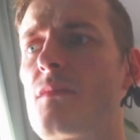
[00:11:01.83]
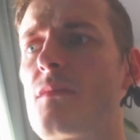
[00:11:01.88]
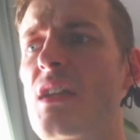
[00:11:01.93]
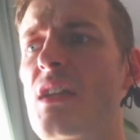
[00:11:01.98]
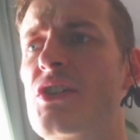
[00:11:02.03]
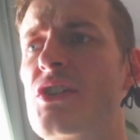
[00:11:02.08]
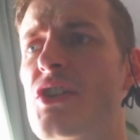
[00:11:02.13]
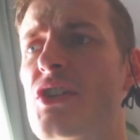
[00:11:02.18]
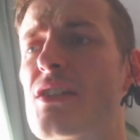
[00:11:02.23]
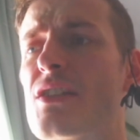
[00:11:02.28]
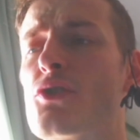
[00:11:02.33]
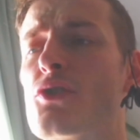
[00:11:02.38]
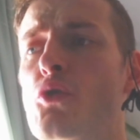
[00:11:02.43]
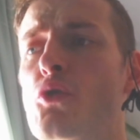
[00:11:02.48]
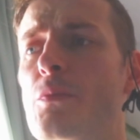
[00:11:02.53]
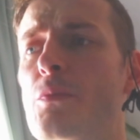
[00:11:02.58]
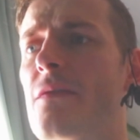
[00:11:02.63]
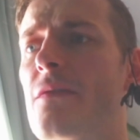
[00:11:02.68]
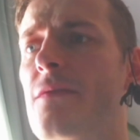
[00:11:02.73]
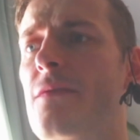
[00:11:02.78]
just
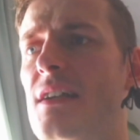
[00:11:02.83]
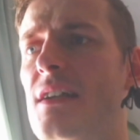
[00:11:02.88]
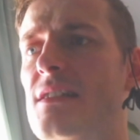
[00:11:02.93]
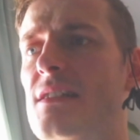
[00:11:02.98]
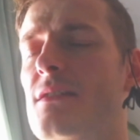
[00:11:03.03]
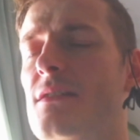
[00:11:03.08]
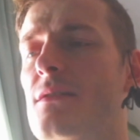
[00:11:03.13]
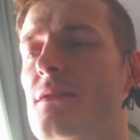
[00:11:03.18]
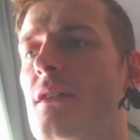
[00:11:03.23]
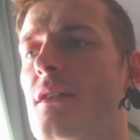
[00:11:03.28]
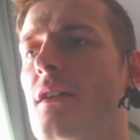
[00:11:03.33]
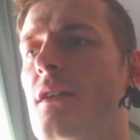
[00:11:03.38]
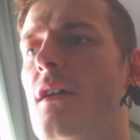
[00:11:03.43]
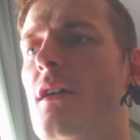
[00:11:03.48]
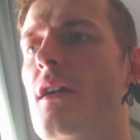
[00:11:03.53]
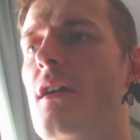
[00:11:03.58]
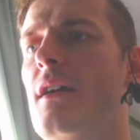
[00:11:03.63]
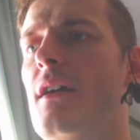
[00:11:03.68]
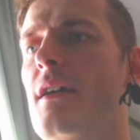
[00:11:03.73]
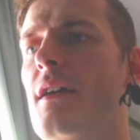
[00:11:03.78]
super fast.
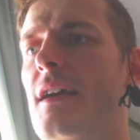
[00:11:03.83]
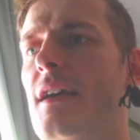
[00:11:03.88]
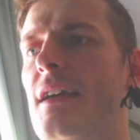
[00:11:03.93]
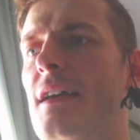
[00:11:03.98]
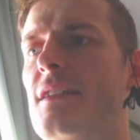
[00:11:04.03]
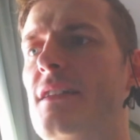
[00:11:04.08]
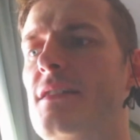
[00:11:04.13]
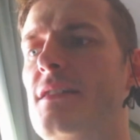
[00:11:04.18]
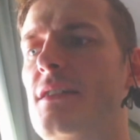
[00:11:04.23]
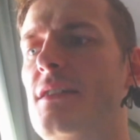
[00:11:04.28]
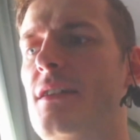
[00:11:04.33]
And